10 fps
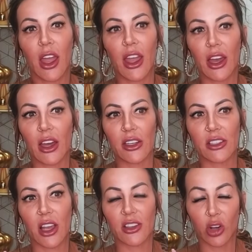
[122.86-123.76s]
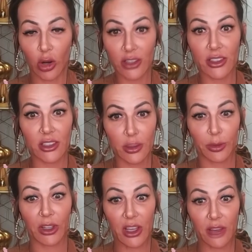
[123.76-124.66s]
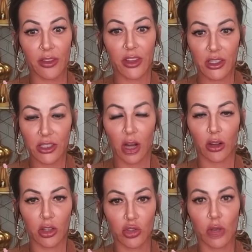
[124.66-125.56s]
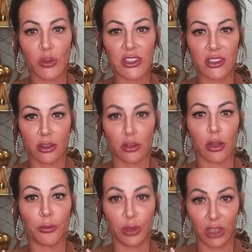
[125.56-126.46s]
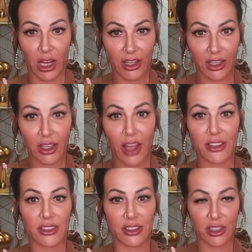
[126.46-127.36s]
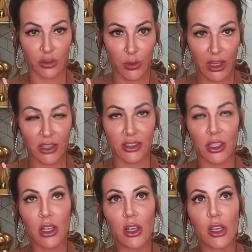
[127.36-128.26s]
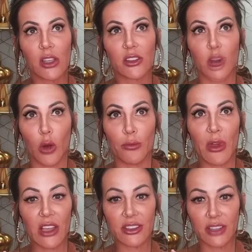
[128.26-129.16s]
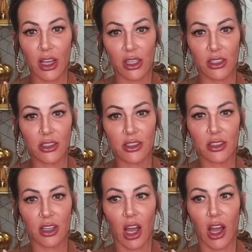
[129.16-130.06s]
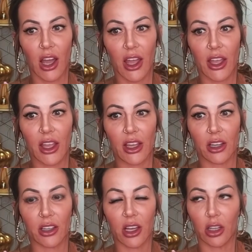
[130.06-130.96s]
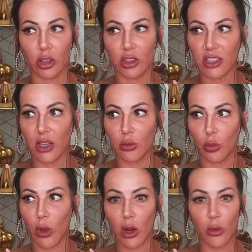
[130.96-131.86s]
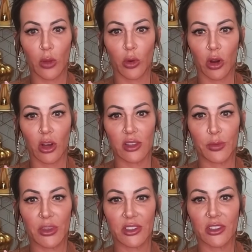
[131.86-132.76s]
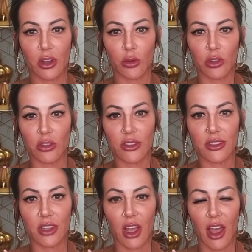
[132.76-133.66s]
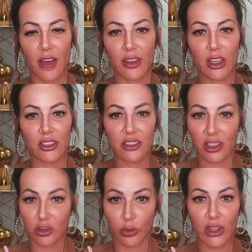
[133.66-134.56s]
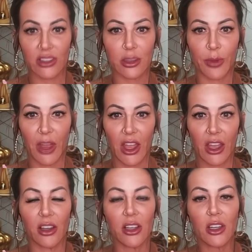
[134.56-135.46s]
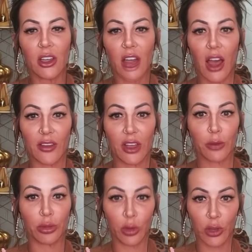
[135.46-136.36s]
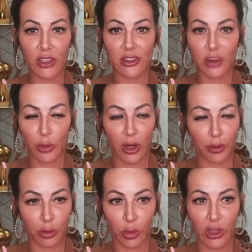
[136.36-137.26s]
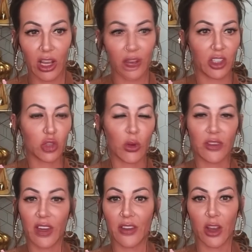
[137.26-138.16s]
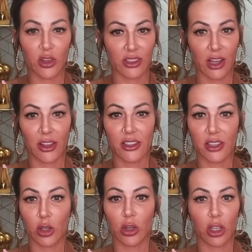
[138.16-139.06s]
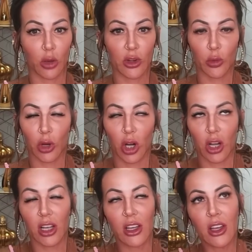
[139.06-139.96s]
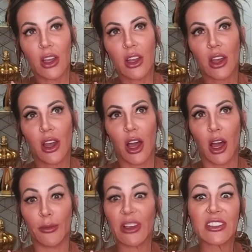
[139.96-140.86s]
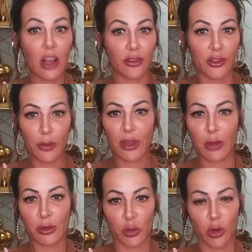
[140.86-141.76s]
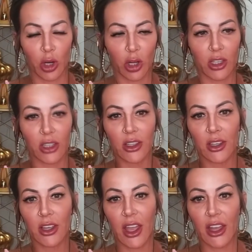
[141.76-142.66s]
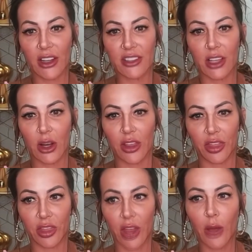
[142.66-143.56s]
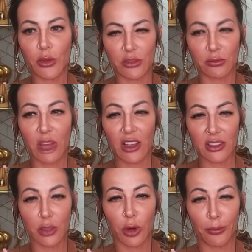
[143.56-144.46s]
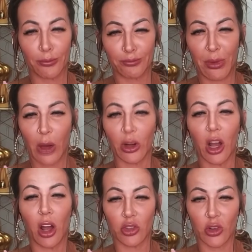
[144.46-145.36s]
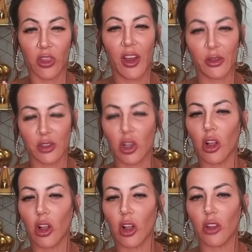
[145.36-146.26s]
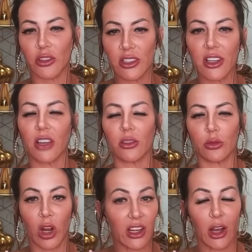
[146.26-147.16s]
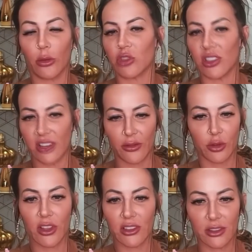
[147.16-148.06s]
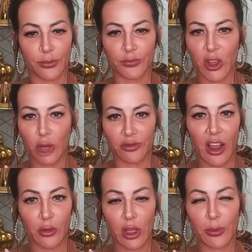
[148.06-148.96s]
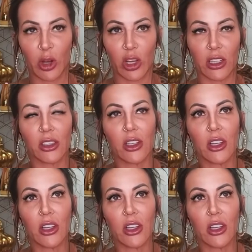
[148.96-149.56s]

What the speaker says: And as hard as it is to believe, the entire country was still complying at 6 weeks. So May 2nd, I kind of looked at where we were as business owners, having 6 rents to pay, having employees that were unemployed, having 25 hairstylists that couldn't go into work, myself not being able to work. And I said, I would guess that we're about $100,000 in debt right now, just after this, 5-week period.